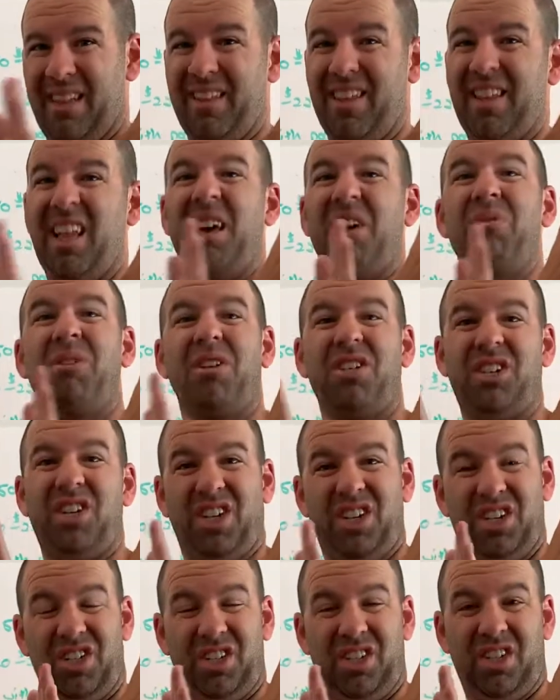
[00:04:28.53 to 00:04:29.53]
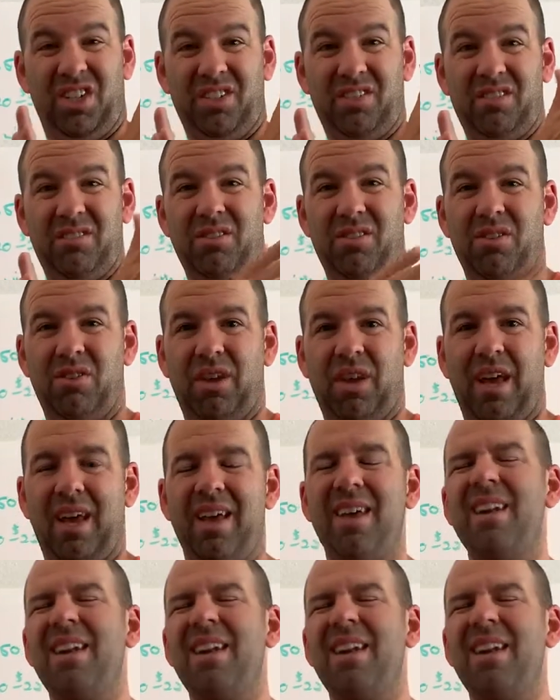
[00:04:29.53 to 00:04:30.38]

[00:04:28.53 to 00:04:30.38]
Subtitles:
then that would have changed things, okay?